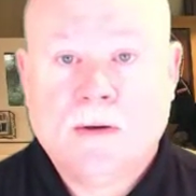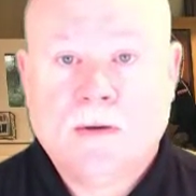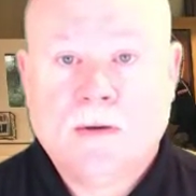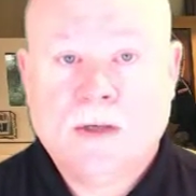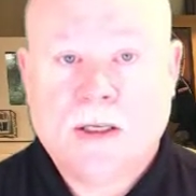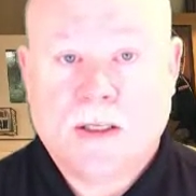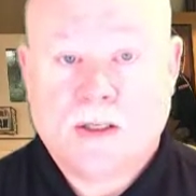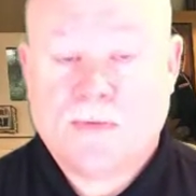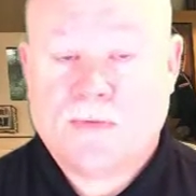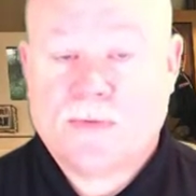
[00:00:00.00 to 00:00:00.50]

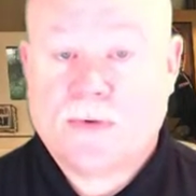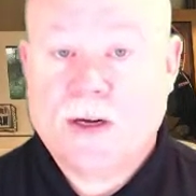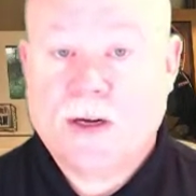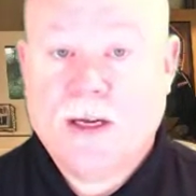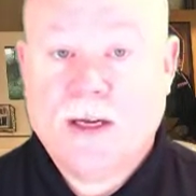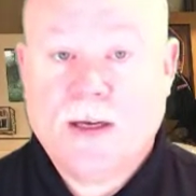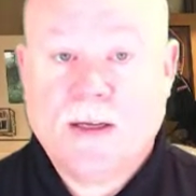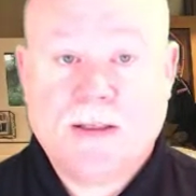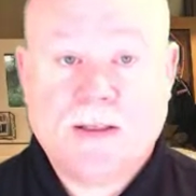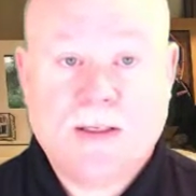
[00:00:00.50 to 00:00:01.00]
It's
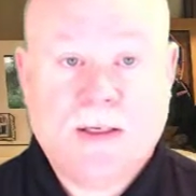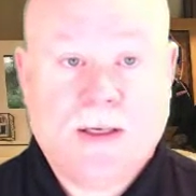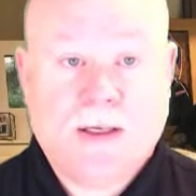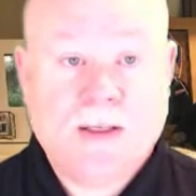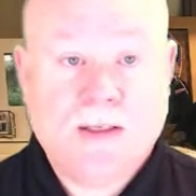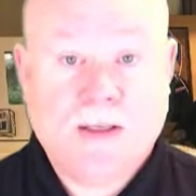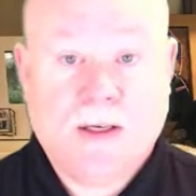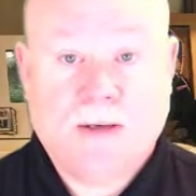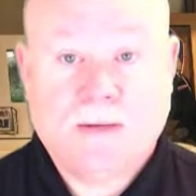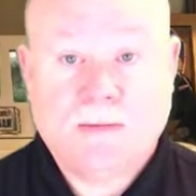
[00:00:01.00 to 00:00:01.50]
free and it's
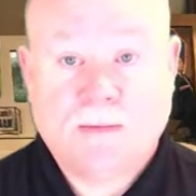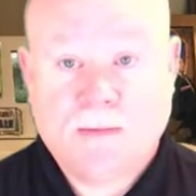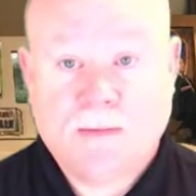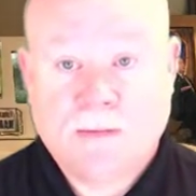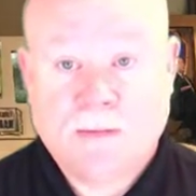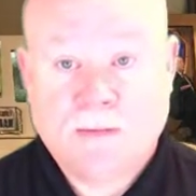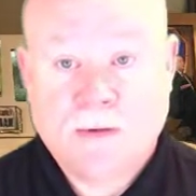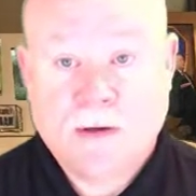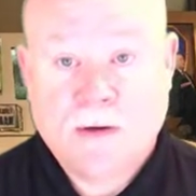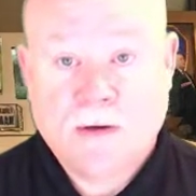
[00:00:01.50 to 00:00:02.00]
easy.
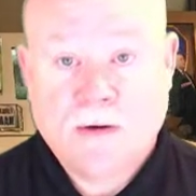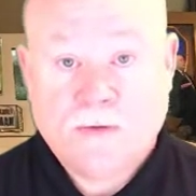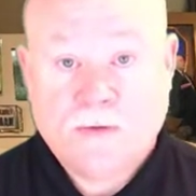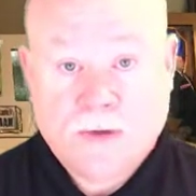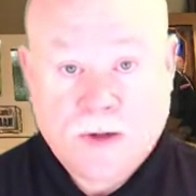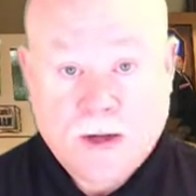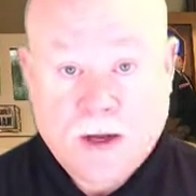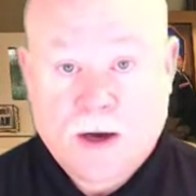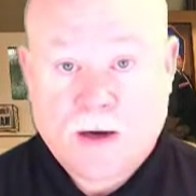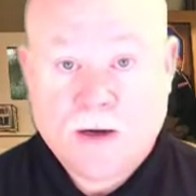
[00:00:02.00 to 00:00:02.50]
For
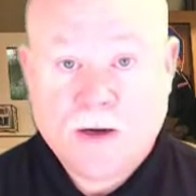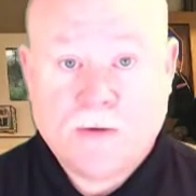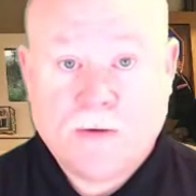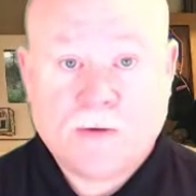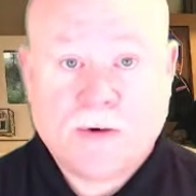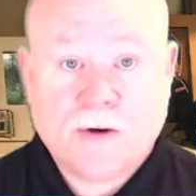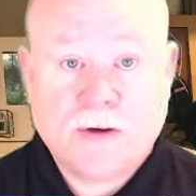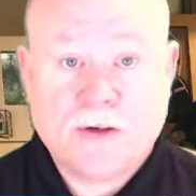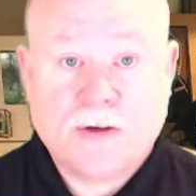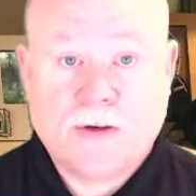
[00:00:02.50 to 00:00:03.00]
the audio
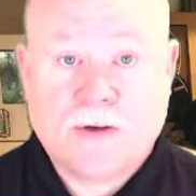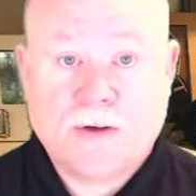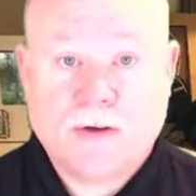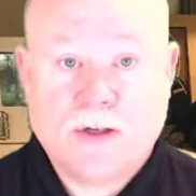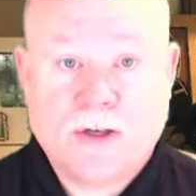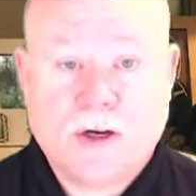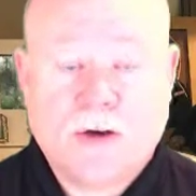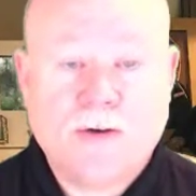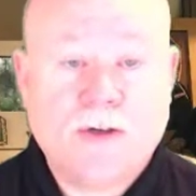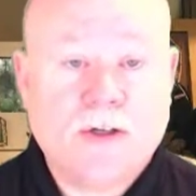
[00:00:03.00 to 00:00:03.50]
version of the
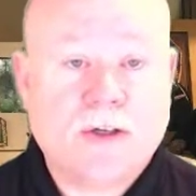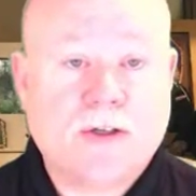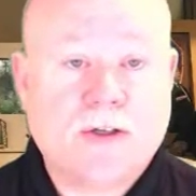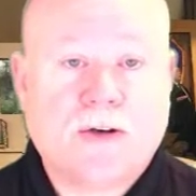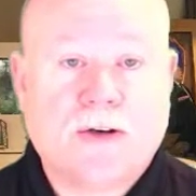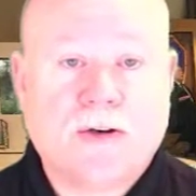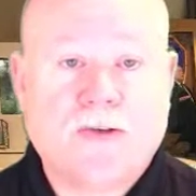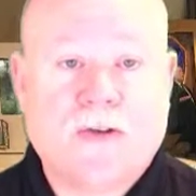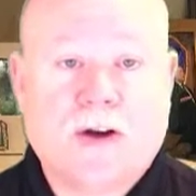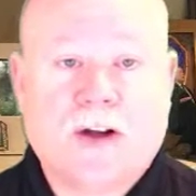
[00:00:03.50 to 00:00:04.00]
show, just
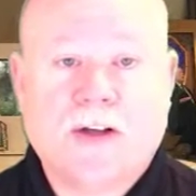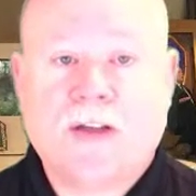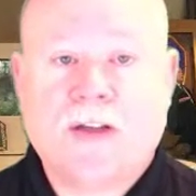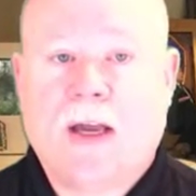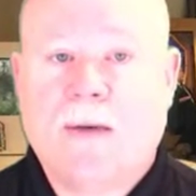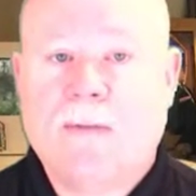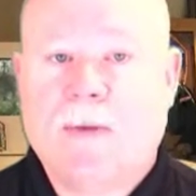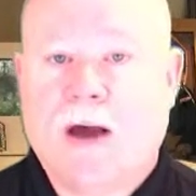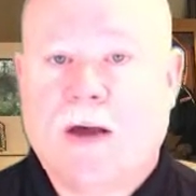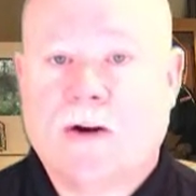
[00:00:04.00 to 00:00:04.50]
search for SA
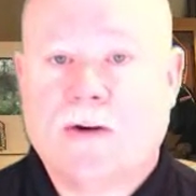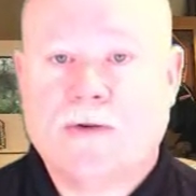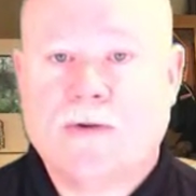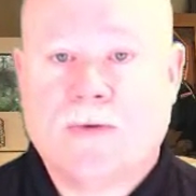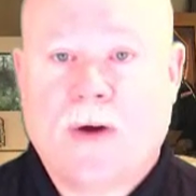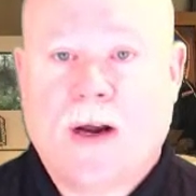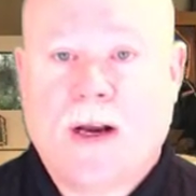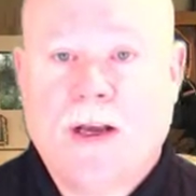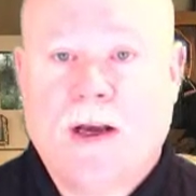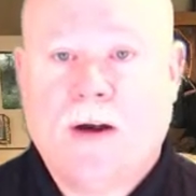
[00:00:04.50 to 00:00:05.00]
Matters
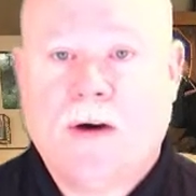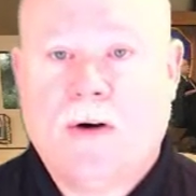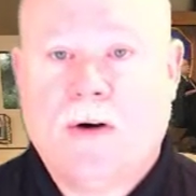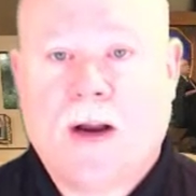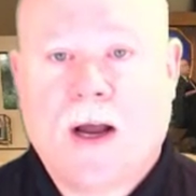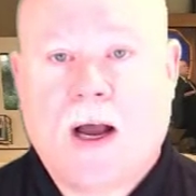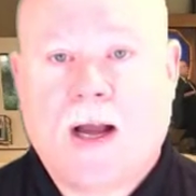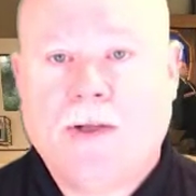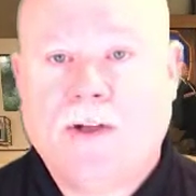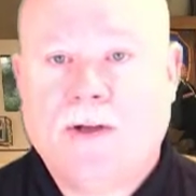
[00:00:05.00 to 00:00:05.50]
Radio on
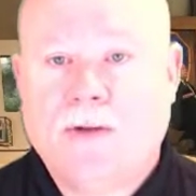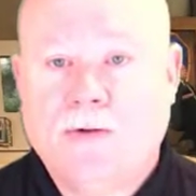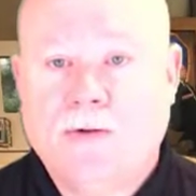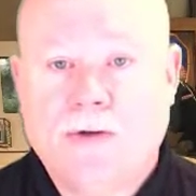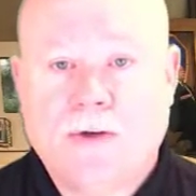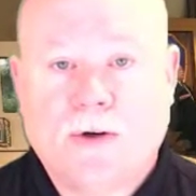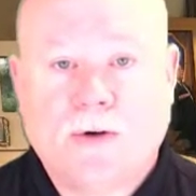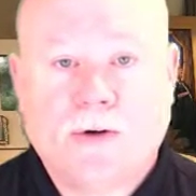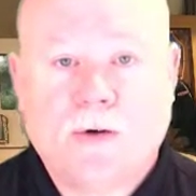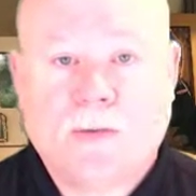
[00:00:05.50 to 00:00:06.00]
iTunes,
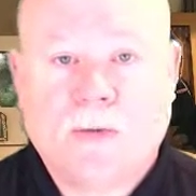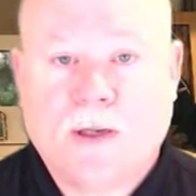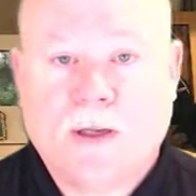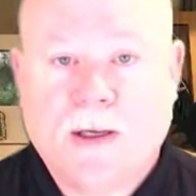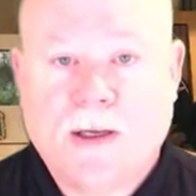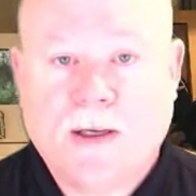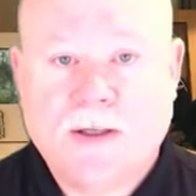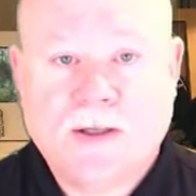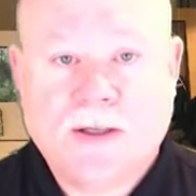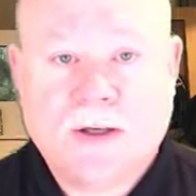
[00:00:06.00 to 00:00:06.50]
Google
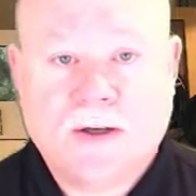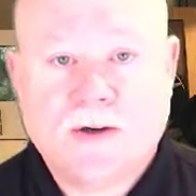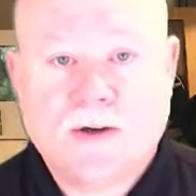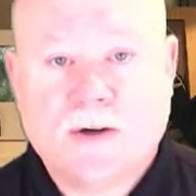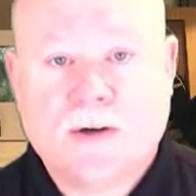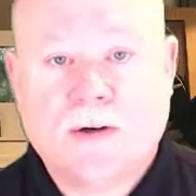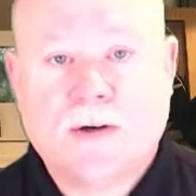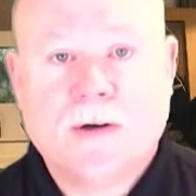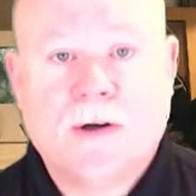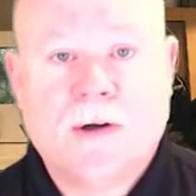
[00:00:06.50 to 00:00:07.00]
Play,
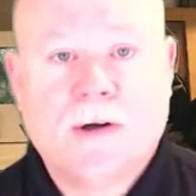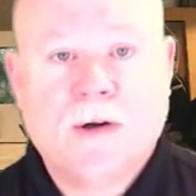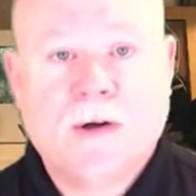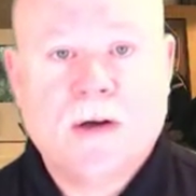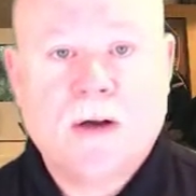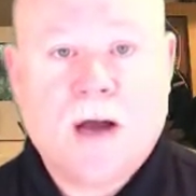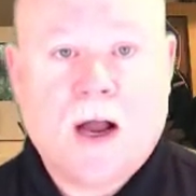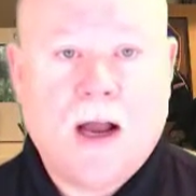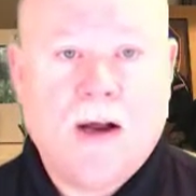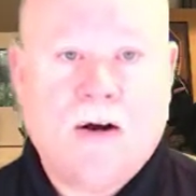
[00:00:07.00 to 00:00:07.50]
Stitcher,
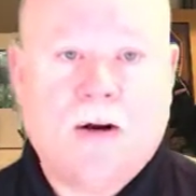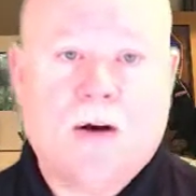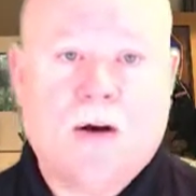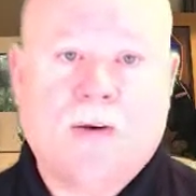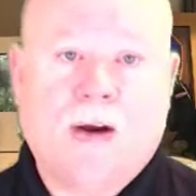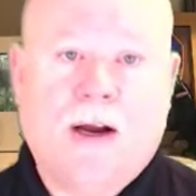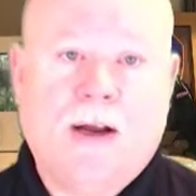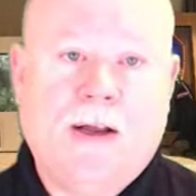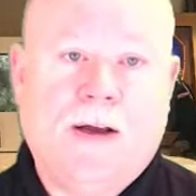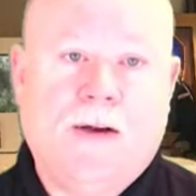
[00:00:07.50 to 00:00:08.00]

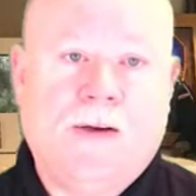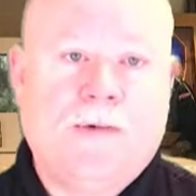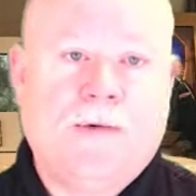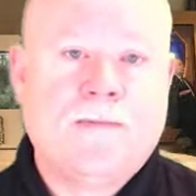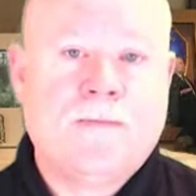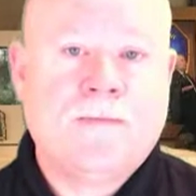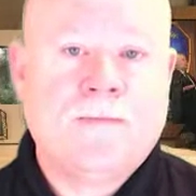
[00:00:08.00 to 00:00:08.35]
iHeartRadio.